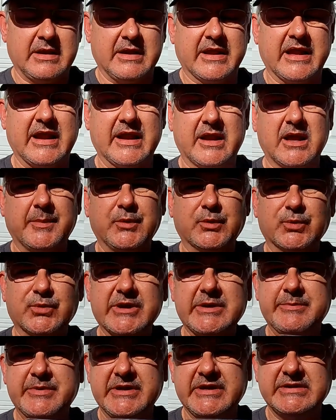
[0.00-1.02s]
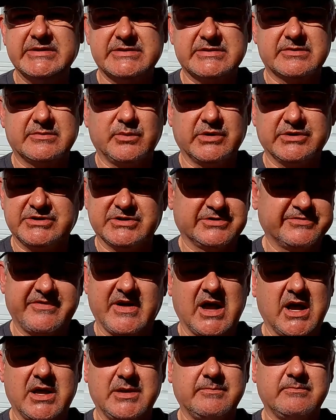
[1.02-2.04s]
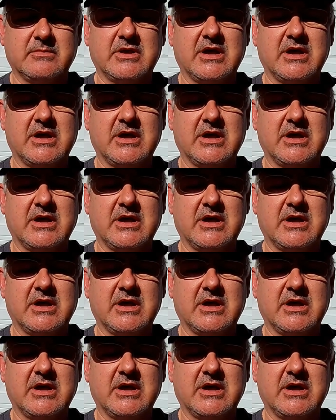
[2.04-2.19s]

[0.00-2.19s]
got a couple repeats, which are fine.